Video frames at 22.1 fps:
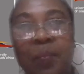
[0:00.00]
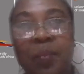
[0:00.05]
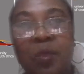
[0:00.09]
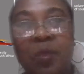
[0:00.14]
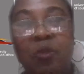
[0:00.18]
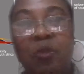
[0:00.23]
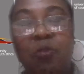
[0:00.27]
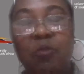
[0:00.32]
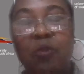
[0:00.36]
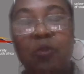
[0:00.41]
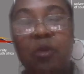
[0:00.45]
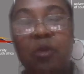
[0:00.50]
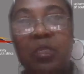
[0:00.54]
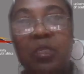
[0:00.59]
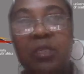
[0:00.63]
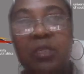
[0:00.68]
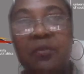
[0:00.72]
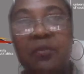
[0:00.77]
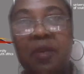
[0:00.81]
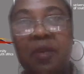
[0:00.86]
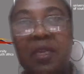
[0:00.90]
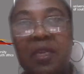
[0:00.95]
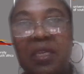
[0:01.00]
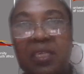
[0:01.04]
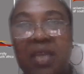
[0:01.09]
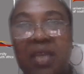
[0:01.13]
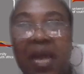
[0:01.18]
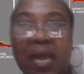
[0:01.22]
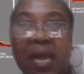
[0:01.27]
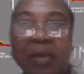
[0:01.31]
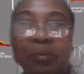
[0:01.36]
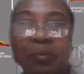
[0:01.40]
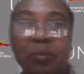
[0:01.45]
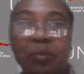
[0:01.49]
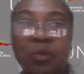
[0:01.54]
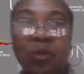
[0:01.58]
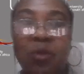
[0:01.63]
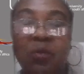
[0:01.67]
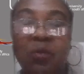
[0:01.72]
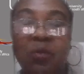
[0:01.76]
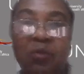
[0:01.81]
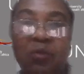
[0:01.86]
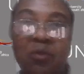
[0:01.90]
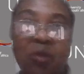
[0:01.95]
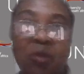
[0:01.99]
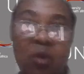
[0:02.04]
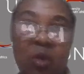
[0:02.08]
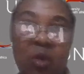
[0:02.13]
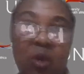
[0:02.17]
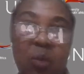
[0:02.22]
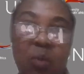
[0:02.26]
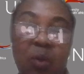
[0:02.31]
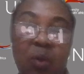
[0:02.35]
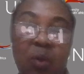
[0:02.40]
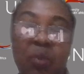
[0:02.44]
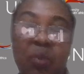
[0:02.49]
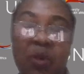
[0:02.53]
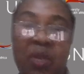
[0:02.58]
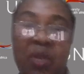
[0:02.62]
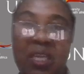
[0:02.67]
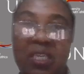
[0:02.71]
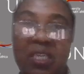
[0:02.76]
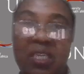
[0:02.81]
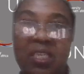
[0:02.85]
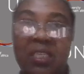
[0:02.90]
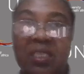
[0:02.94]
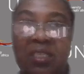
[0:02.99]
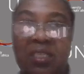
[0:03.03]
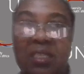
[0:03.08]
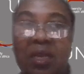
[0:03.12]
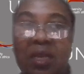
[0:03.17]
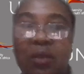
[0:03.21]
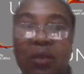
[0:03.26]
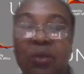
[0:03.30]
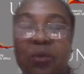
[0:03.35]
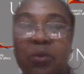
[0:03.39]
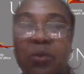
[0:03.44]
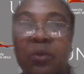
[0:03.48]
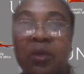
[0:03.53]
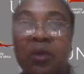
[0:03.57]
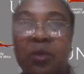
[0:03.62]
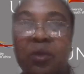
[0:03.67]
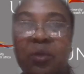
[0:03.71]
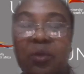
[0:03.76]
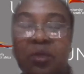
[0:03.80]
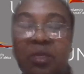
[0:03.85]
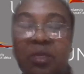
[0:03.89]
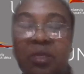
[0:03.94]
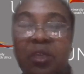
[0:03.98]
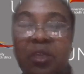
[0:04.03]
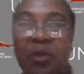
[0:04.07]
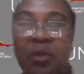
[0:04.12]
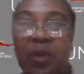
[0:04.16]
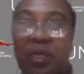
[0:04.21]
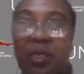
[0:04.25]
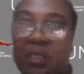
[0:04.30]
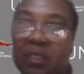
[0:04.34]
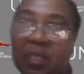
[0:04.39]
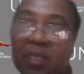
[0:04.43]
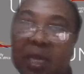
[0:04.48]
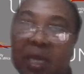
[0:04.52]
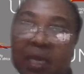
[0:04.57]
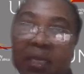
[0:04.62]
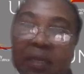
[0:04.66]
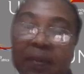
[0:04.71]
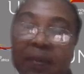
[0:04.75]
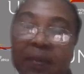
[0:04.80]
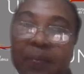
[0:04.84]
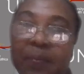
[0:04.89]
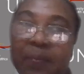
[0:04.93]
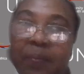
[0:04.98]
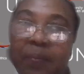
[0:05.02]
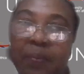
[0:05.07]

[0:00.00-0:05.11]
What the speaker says: you've got different types of populations that you will use in your study.